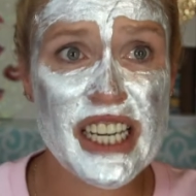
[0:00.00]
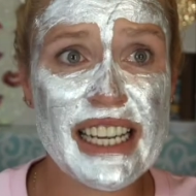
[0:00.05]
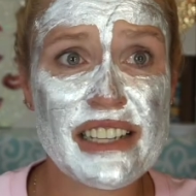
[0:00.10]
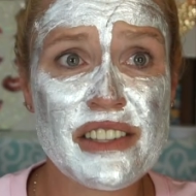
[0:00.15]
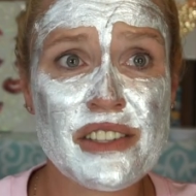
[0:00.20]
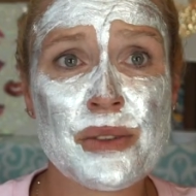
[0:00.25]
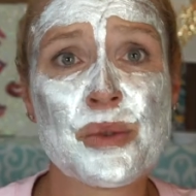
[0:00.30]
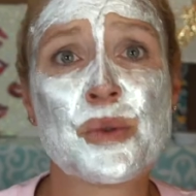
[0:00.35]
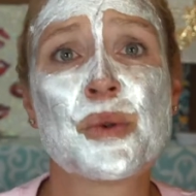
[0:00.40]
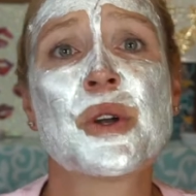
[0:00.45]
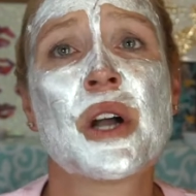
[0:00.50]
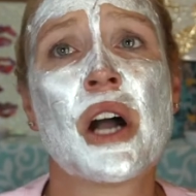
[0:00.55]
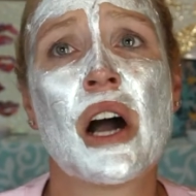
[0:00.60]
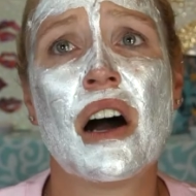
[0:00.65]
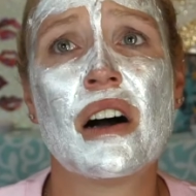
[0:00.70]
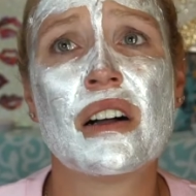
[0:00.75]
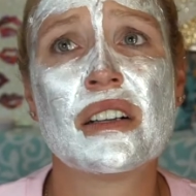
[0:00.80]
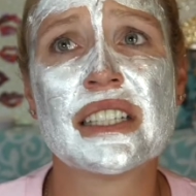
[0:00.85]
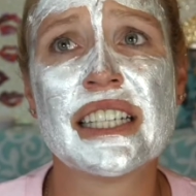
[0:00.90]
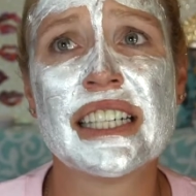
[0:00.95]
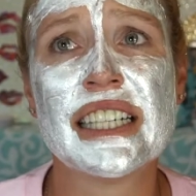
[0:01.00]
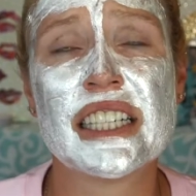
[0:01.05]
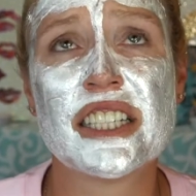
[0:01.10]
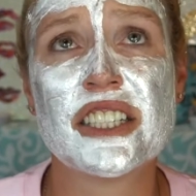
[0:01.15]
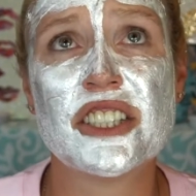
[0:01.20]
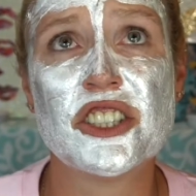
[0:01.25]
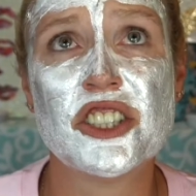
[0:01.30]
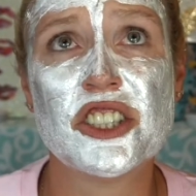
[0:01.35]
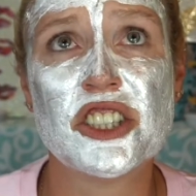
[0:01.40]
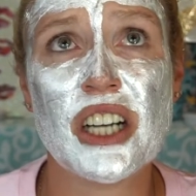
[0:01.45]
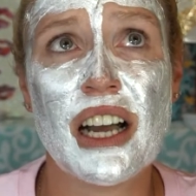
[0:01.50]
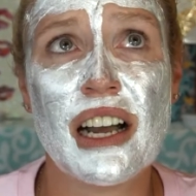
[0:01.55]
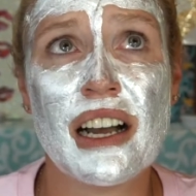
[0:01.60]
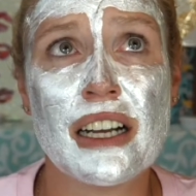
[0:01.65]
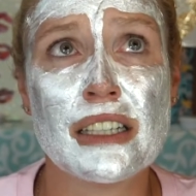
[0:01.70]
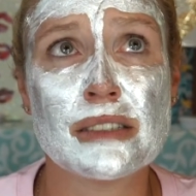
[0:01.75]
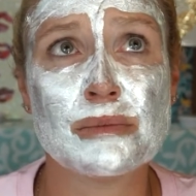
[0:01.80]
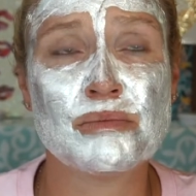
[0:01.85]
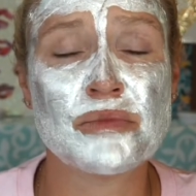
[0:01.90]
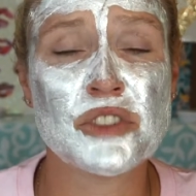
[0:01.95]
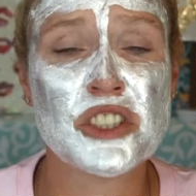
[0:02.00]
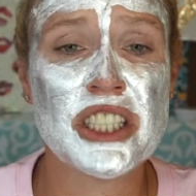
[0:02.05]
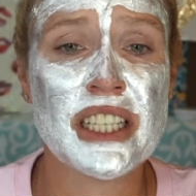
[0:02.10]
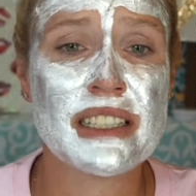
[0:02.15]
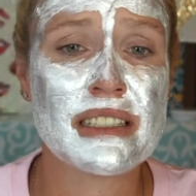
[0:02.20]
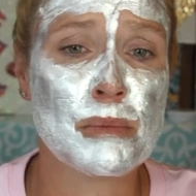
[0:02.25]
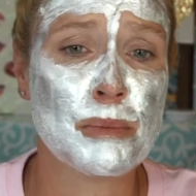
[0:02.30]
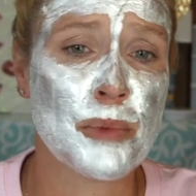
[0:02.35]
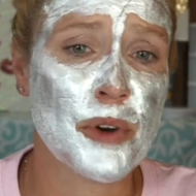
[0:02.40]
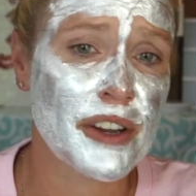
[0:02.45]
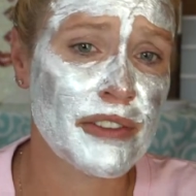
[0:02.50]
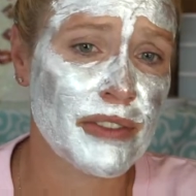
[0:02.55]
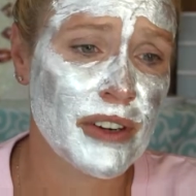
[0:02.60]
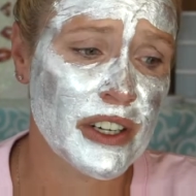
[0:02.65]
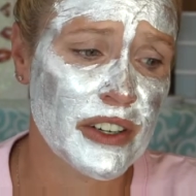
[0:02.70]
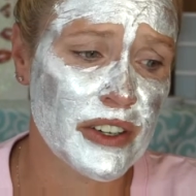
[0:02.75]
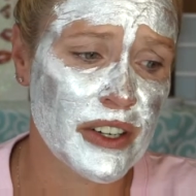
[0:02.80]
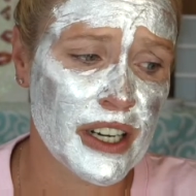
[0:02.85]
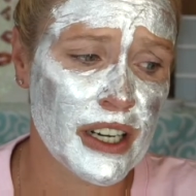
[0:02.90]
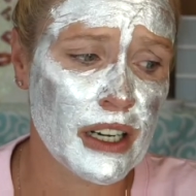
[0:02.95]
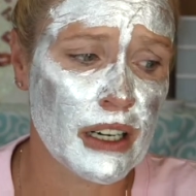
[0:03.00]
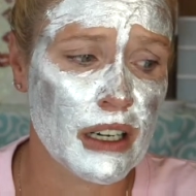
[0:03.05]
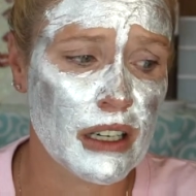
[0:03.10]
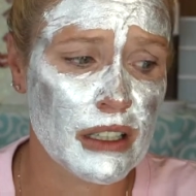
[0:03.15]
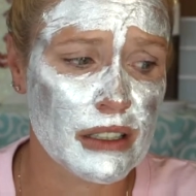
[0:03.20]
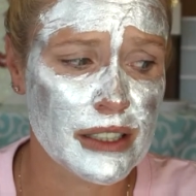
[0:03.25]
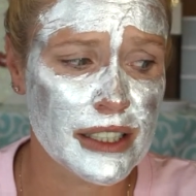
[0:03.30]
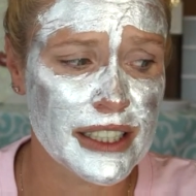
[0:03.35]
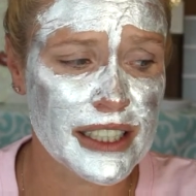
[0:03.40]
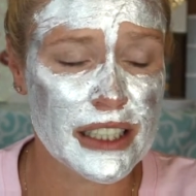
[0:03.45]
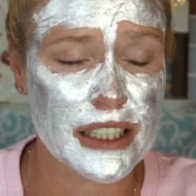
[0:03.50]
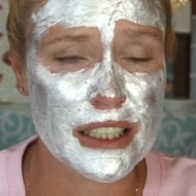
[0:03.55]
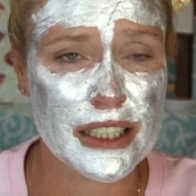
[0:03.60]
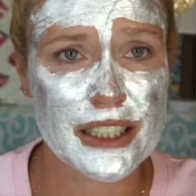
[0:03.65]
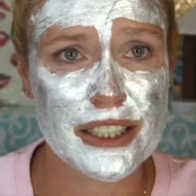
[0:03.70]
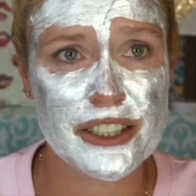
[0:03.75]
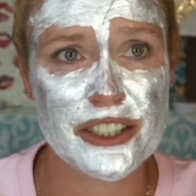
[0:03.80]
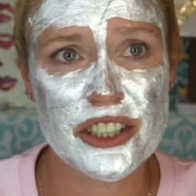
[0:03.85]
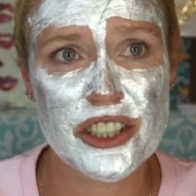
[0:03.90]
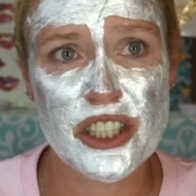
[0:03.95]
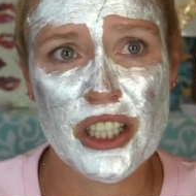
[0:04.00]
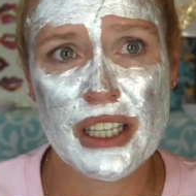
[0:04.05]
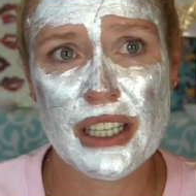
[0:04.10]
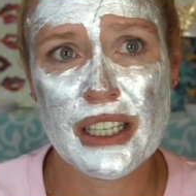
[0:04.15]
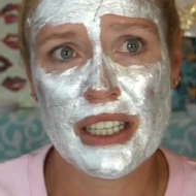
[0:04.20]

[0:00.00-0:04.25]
gets through college. Um, she has a boyfriend during college.